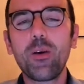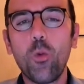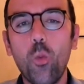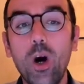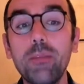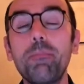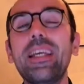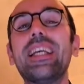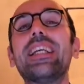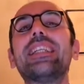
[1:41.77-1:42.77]
One
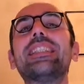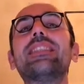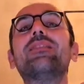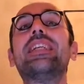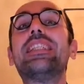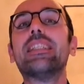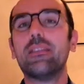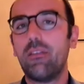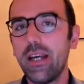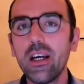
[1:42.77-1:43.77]
big
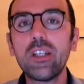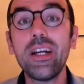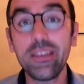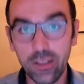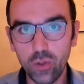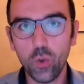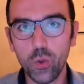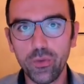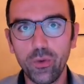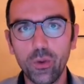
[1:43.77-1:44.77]
reason why I created this
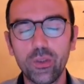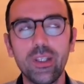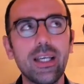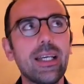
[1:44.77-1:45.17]
course, folks,